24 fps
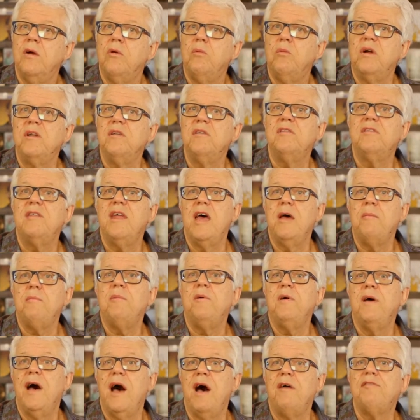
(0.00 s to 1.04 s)
one step,
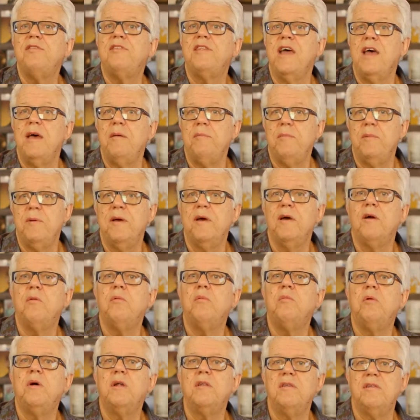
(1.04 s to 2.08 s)
half step,
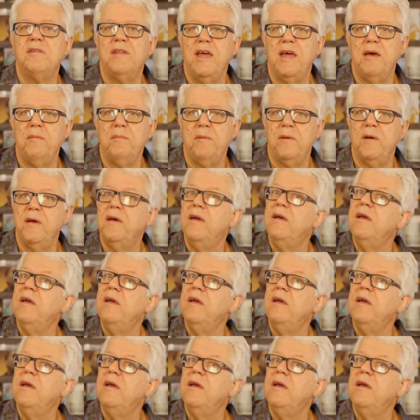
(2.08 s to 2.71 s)
one step,